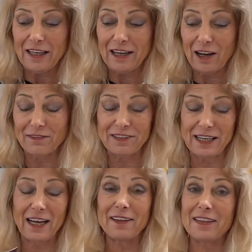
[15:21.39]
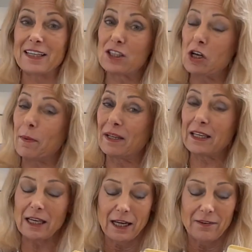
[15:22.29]
of death and it's coming
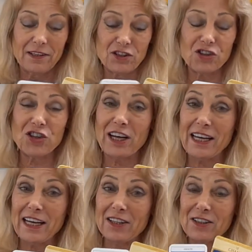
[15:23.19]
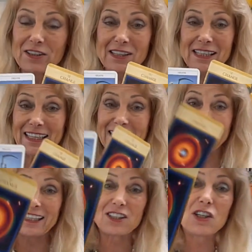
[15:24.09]
this change this
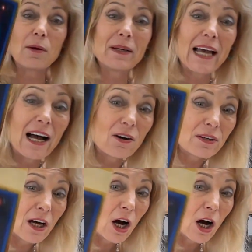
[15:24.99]
ending is coming out